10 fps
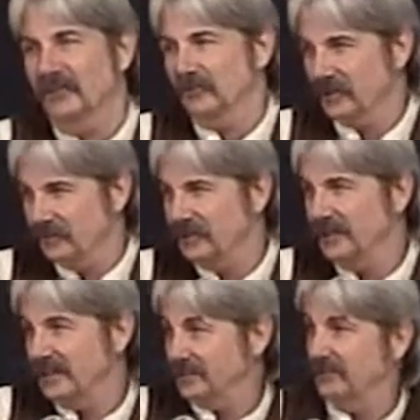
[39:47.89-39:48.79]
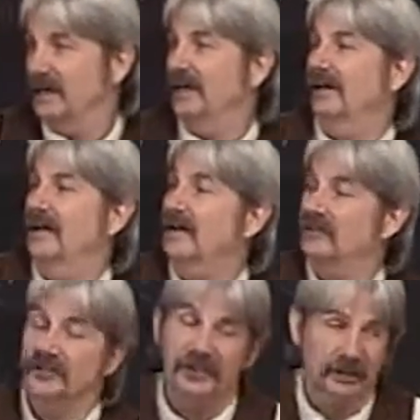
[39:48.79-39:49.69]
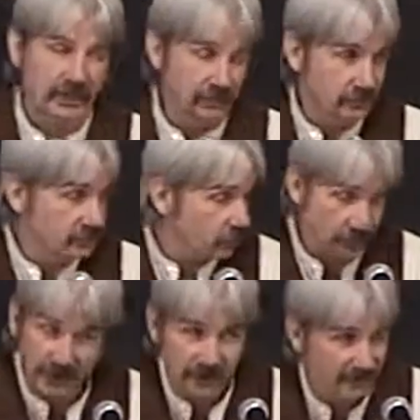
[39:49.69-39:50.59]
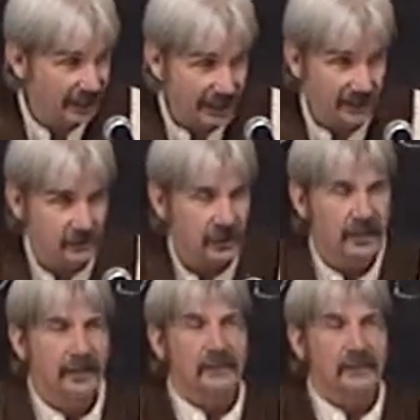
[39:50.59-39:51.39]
To serve the needs of man and not just their interests or their advantage.